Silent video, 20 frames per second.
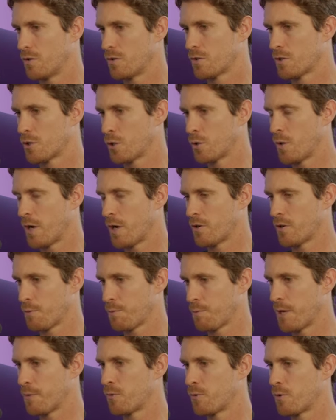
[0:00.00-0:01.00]
200
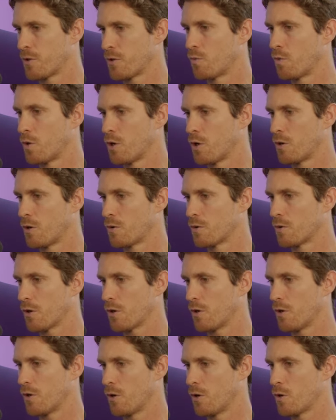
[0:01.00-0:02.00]
people in the world
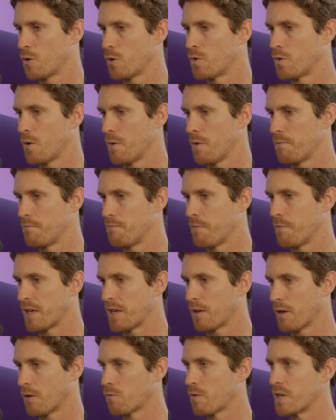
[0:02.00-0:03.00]
who
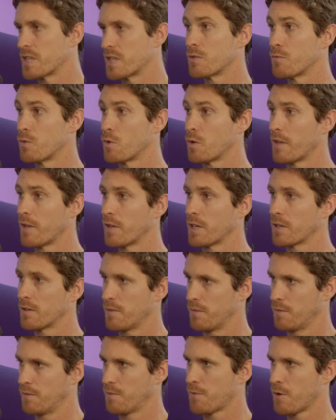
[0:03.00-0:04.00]
make a reasonable living
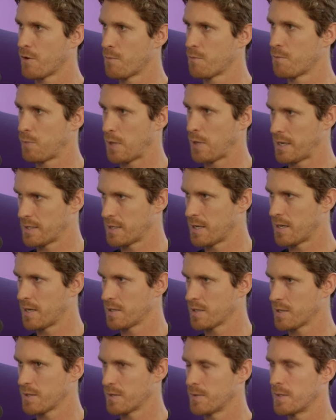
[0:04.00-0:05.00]
from playing
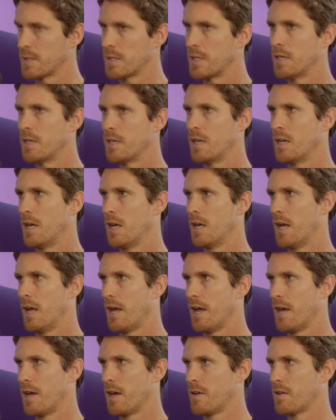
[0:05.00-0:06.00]
tennis,
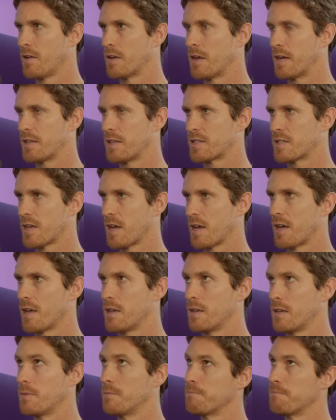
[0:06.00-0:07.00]
and I'd say